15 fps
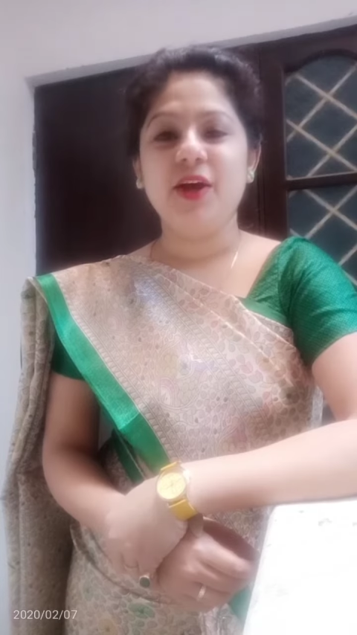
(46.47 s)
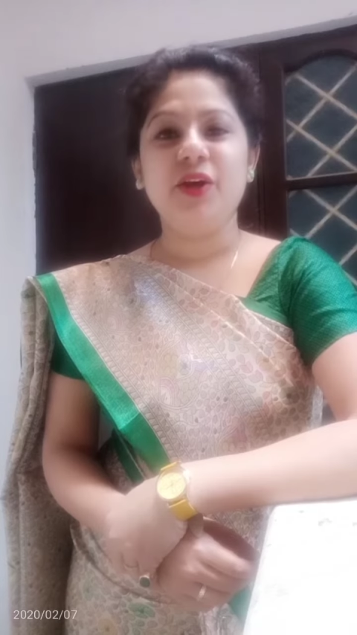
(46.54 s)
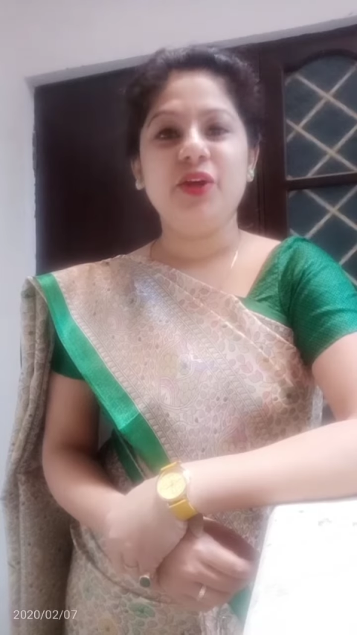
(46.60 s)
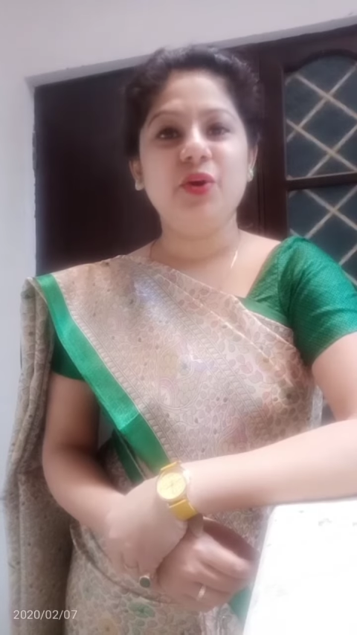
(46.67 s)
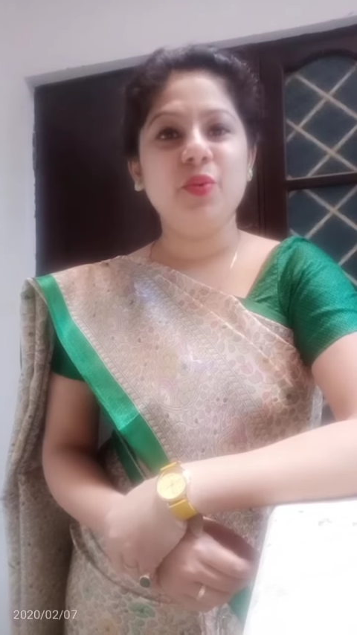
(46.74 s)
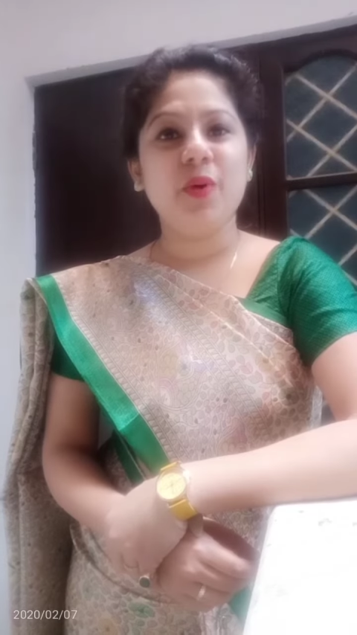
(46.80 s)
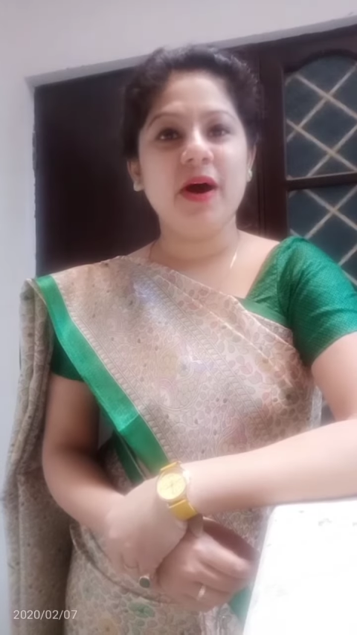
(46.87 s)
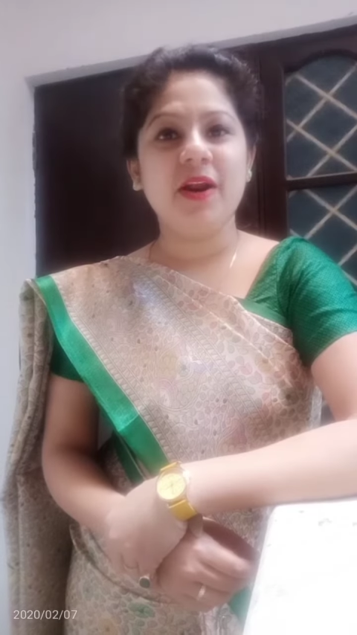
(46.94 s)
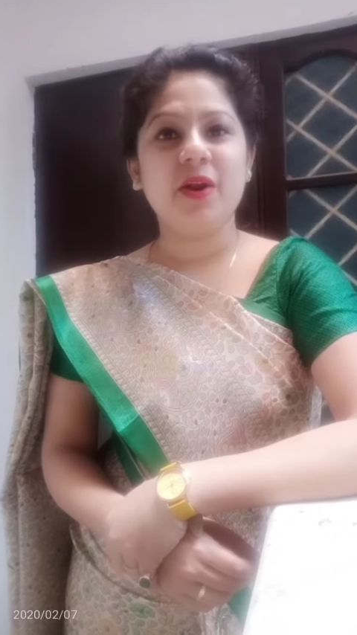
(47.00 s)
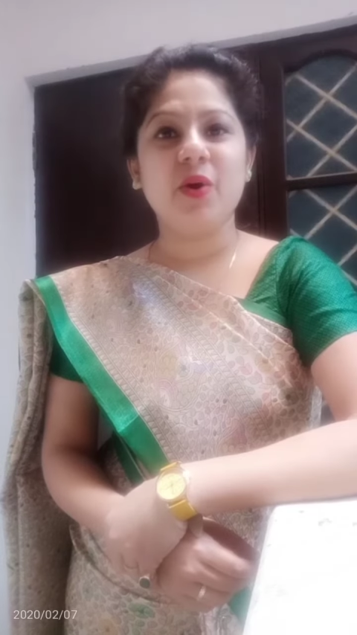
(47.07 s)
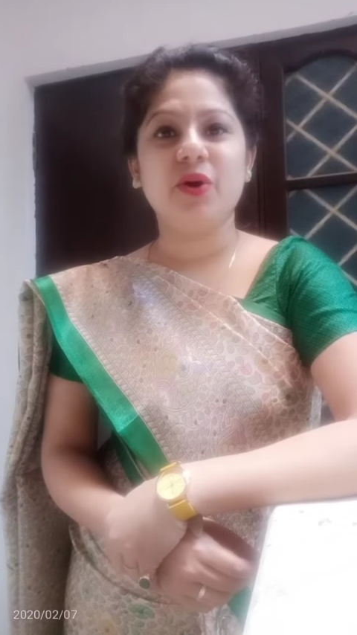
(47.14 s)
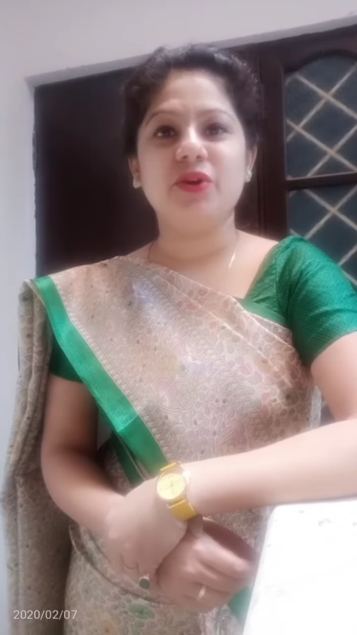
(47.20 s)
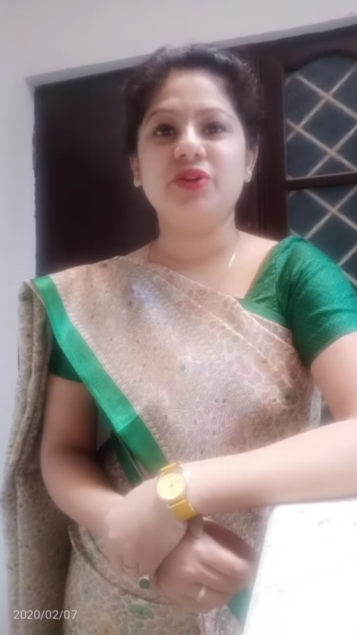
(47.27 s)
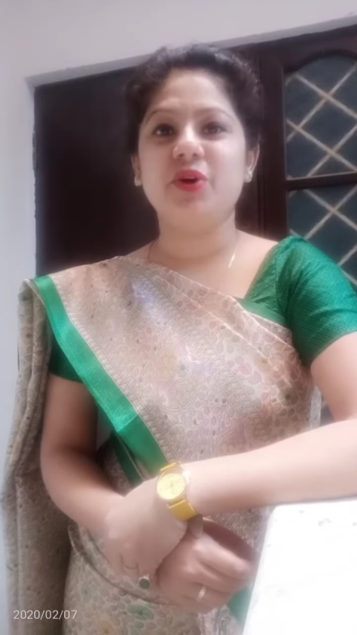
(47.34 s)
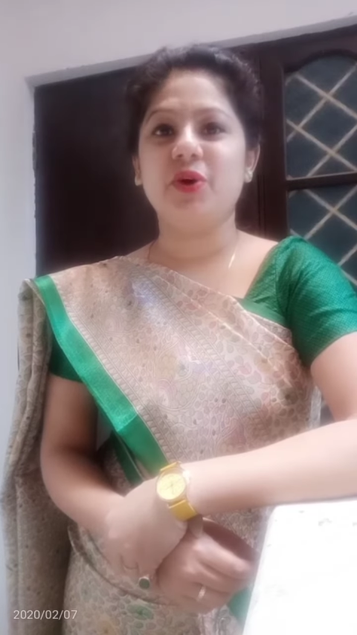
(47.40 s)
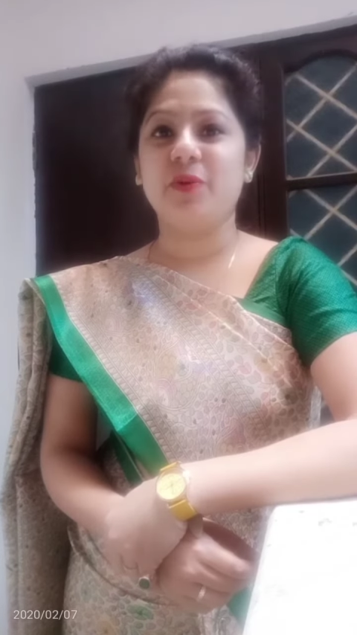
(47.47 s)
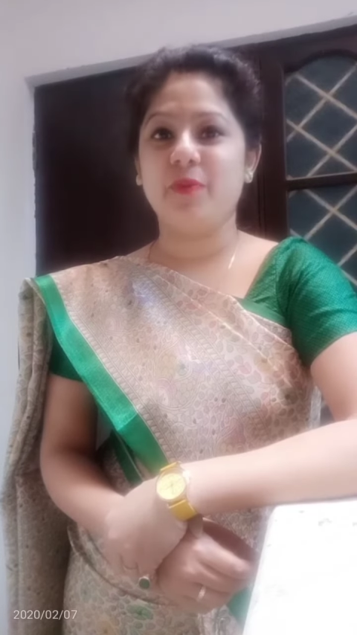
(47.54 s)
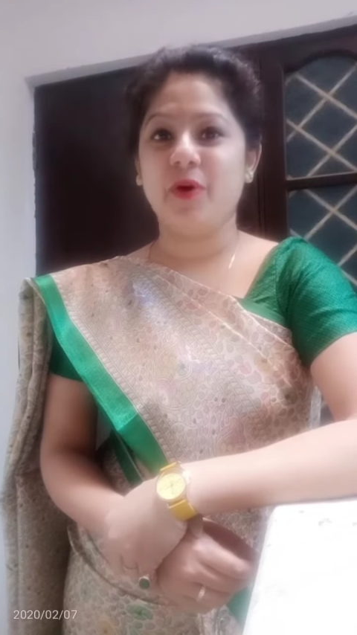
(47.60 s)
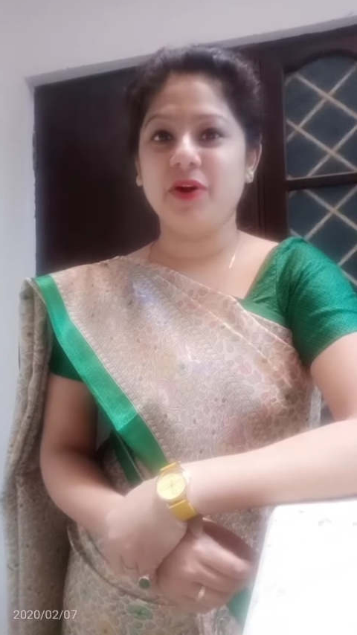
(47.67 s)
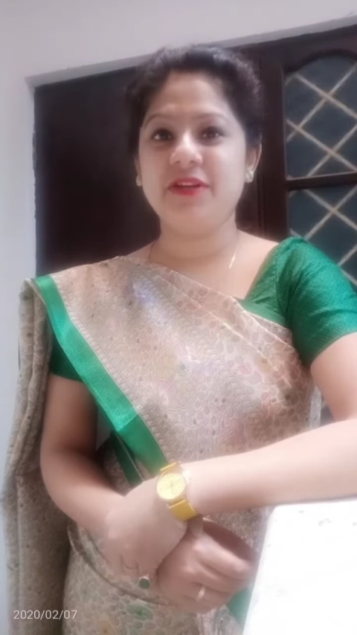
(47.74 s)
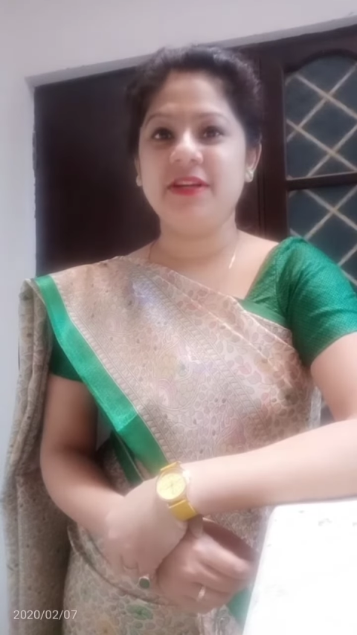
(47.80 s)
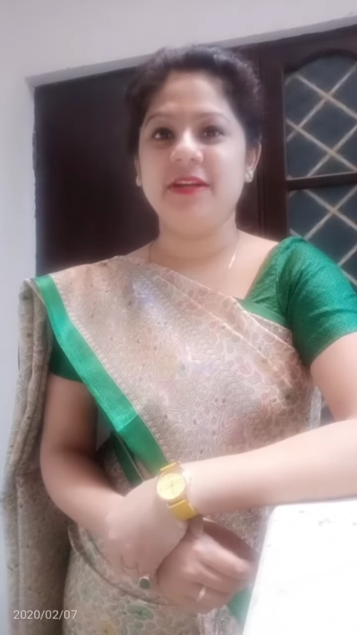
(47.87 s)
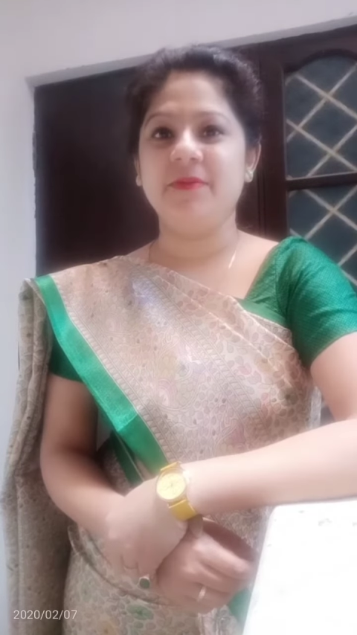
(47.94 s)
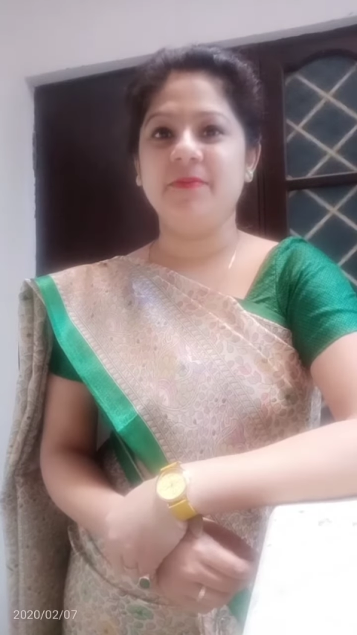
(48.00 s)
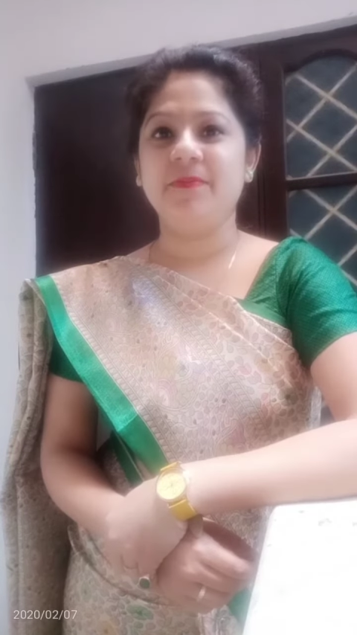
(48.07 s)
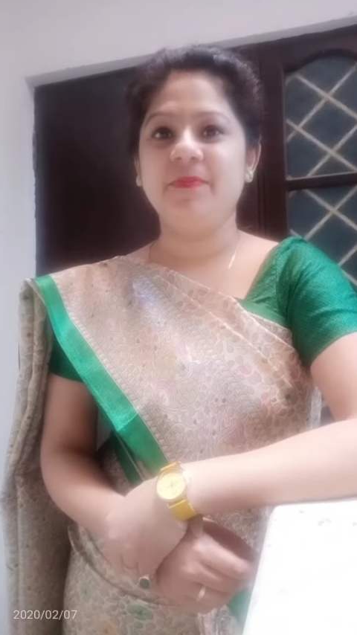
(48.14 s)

you are not your body.